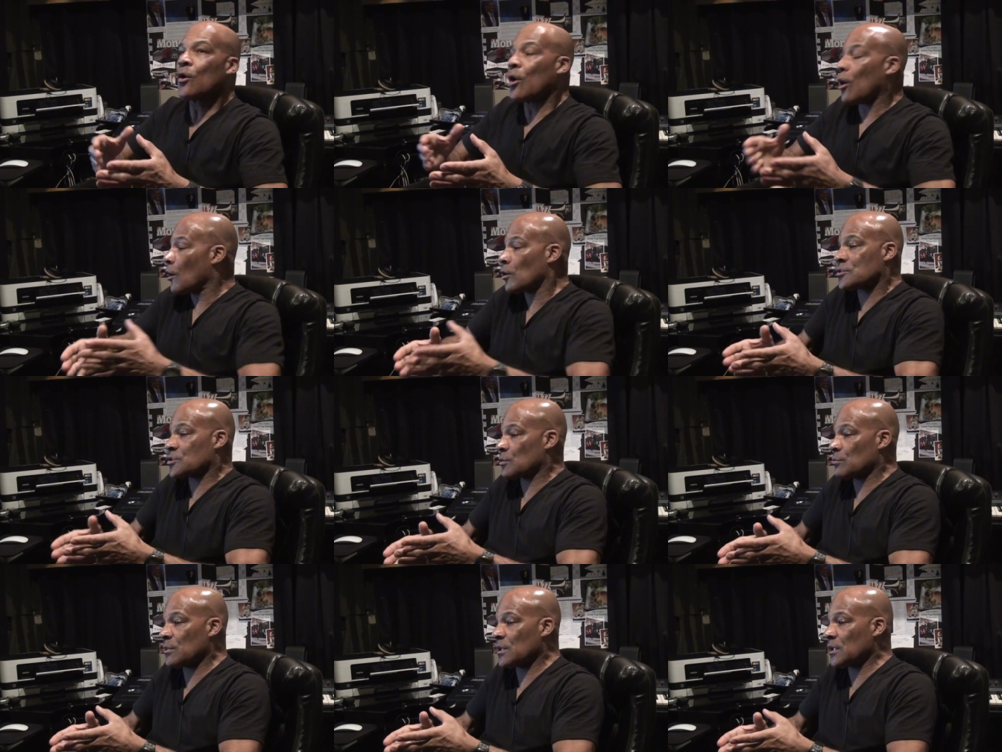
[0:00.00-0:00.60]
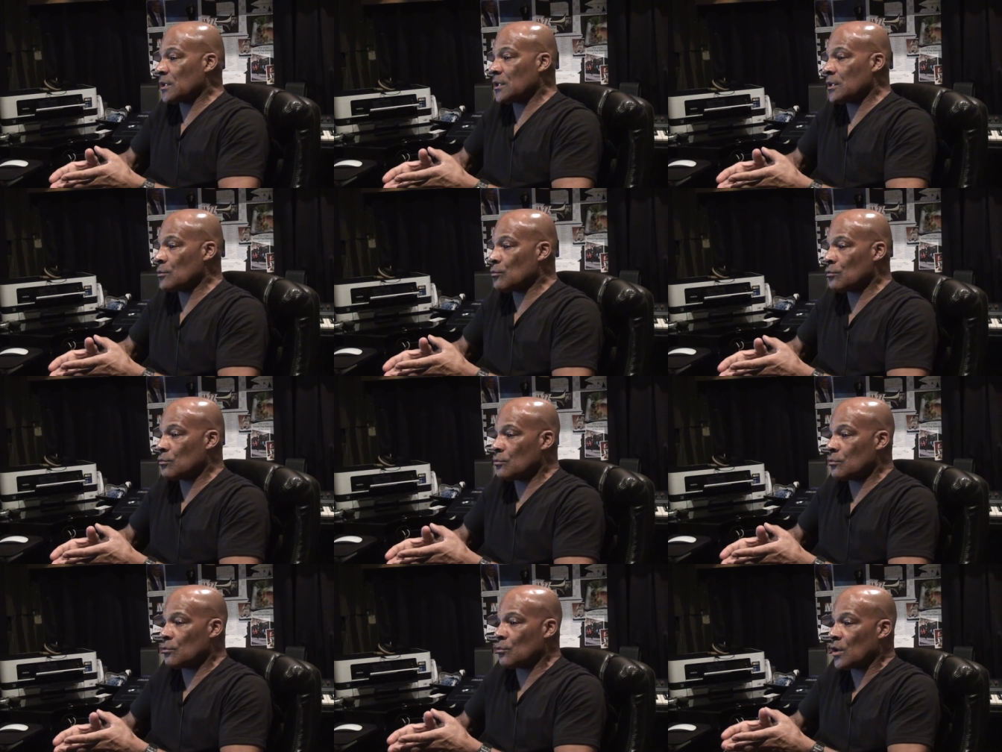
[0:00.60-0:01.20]
Ultimately,
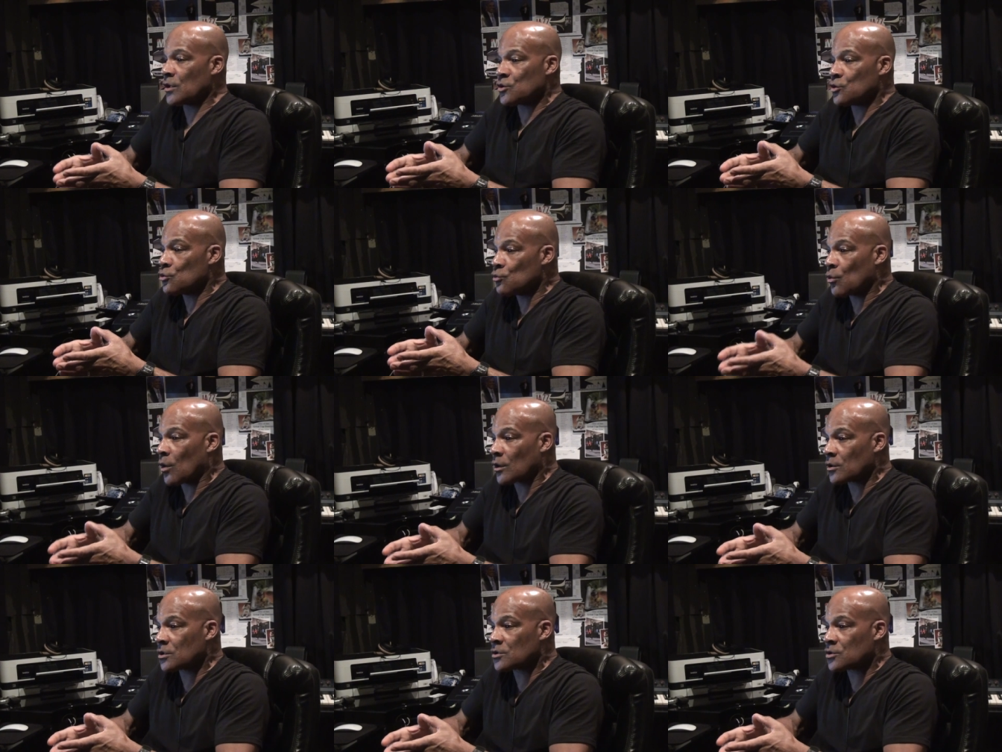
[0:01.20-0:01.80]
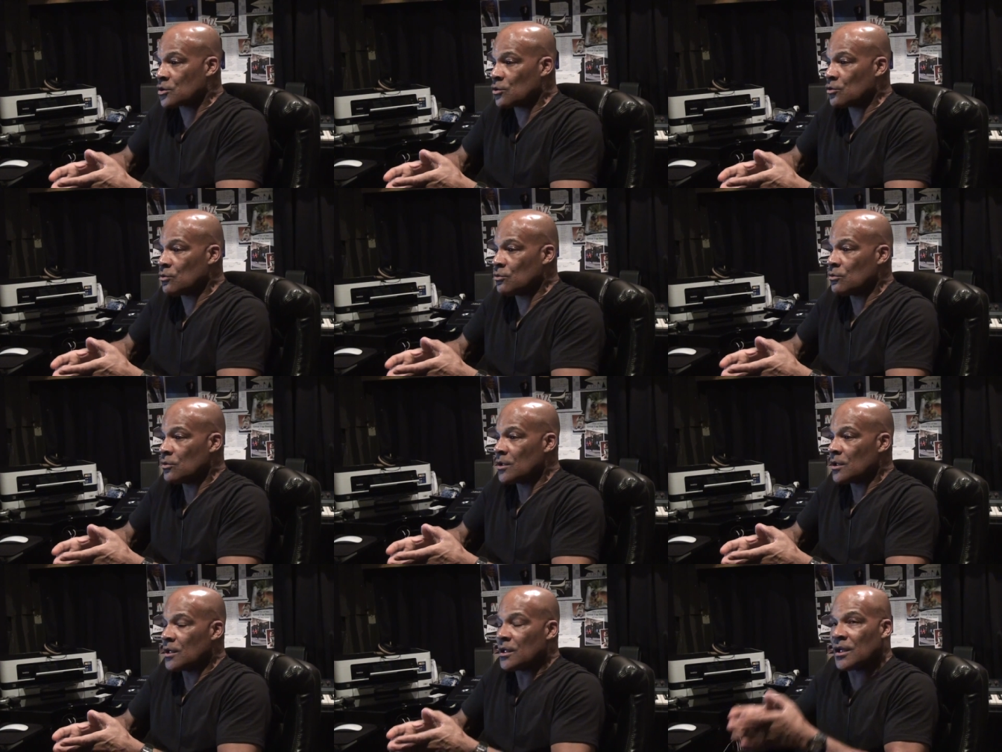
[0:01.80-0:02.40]
what you want to do
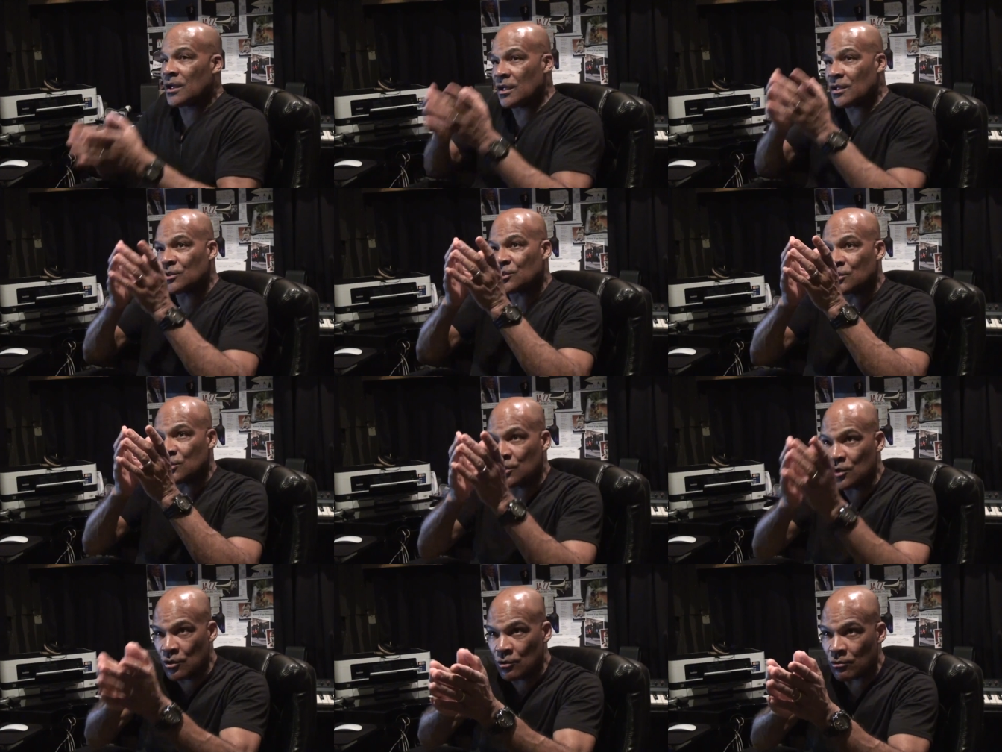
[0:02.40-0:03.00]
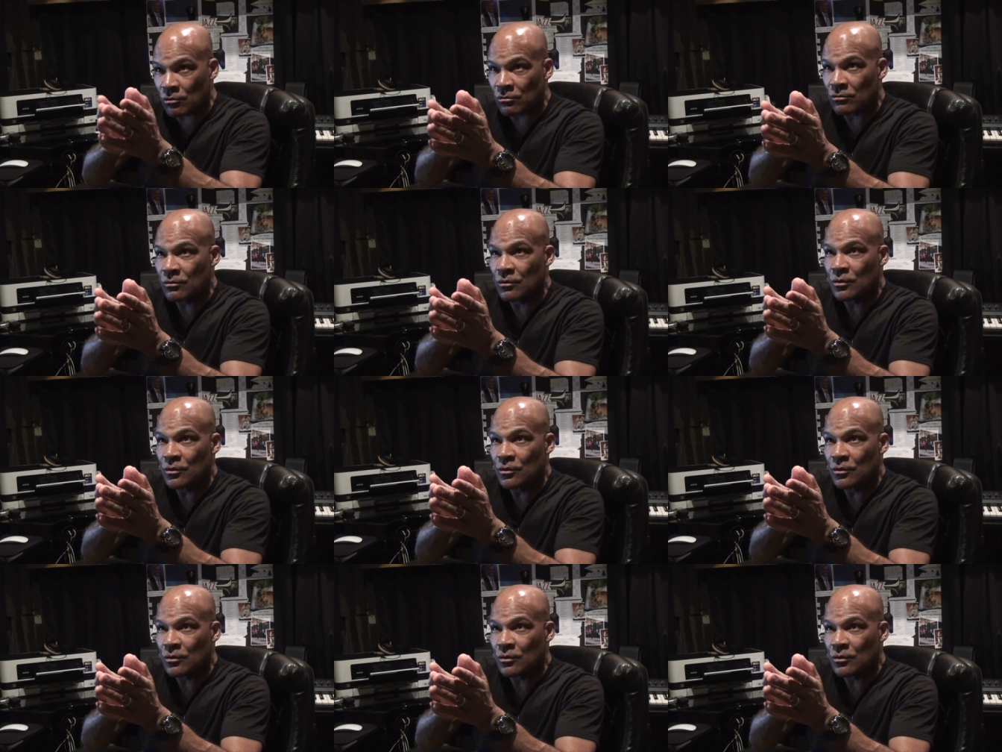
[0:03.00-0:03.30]
is you.